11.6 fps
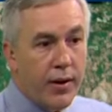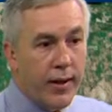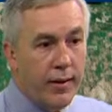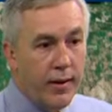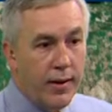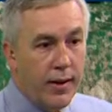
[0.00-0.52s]
And
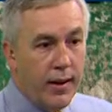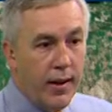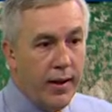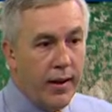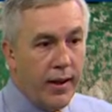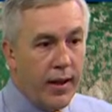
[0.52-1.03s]

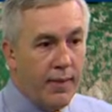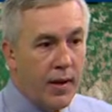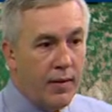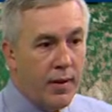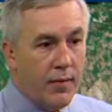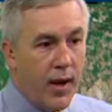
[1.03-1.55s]
again,
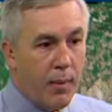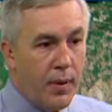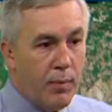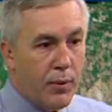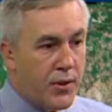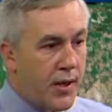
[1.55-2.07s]
they've got
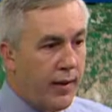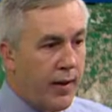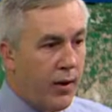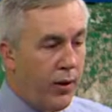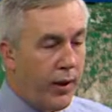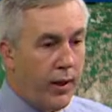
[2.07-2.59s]
people sitting there
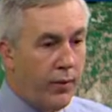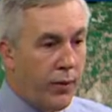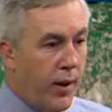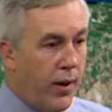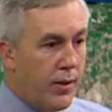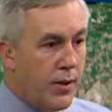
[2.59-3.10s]
looking at the
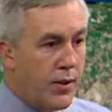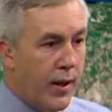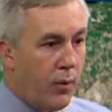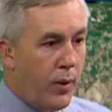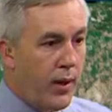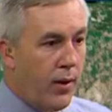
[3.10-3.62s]
radar just
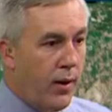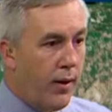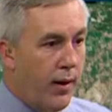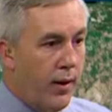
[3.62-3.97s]
like we are.